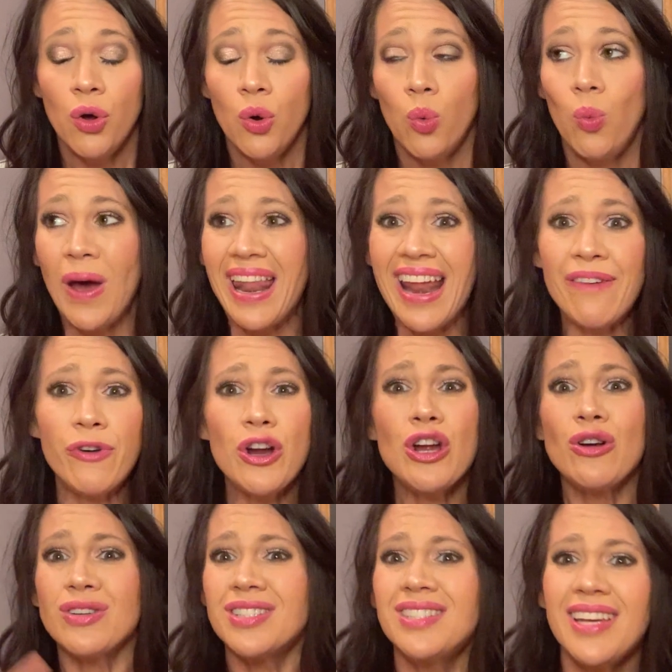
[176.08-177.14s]
Whenever
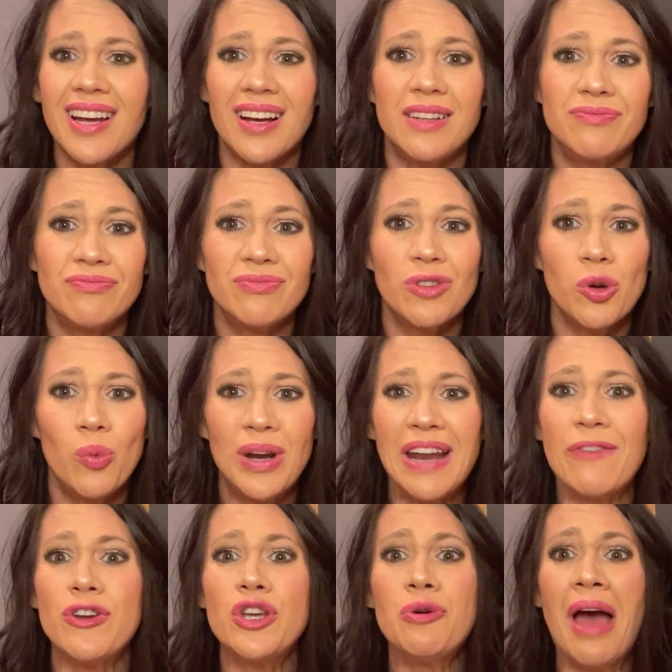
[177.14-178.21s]
you're sick, whenever
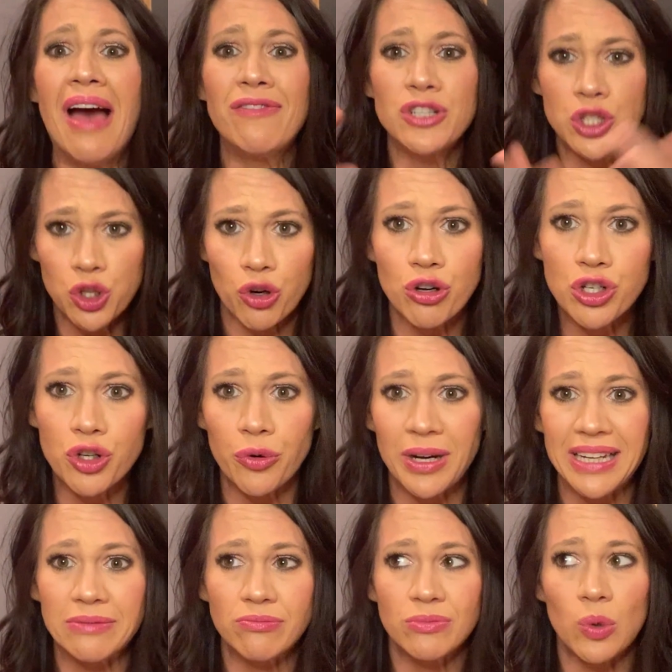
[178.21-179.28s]
you have a surgery,
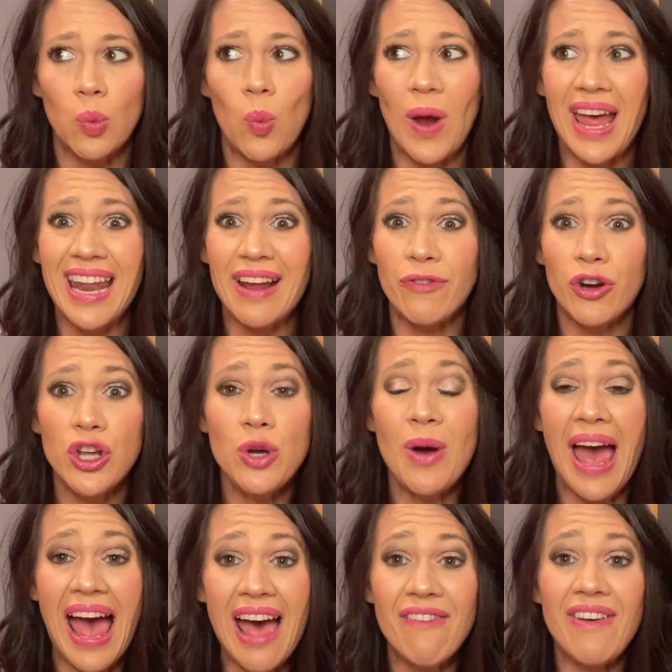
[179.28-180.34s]
whenever you
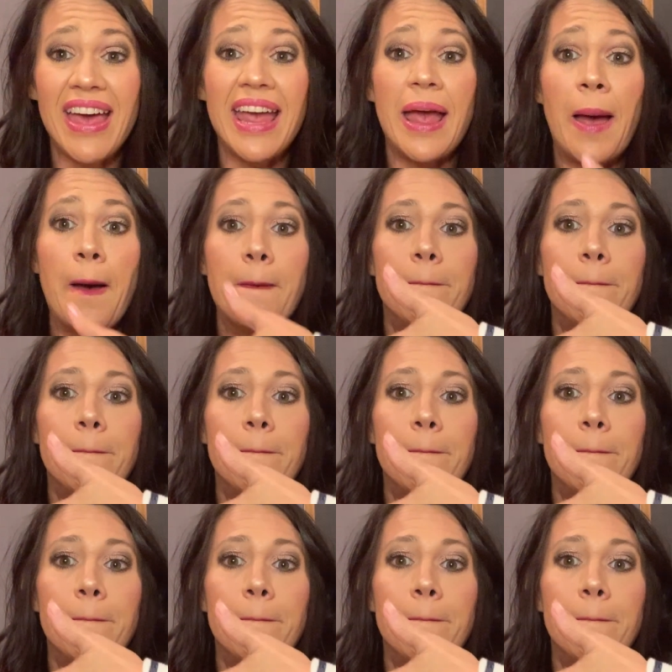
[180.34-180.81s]
have a